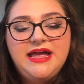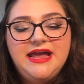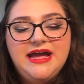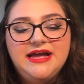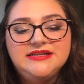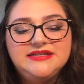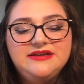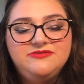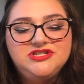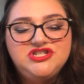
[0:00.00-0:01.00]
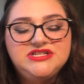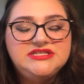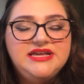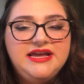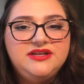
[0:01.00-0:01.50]
and it was just
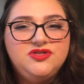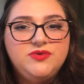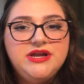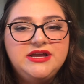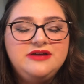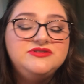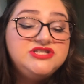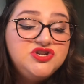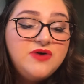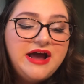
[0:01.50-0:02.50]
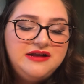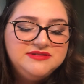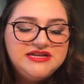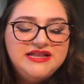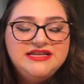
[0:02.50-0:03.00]
like it was 2 items,
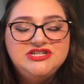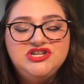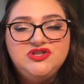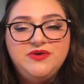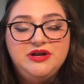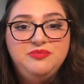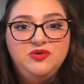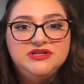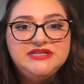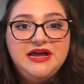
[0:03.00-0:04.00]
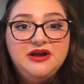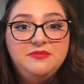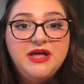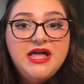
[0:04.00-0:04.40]
and I think she threw in a bonus item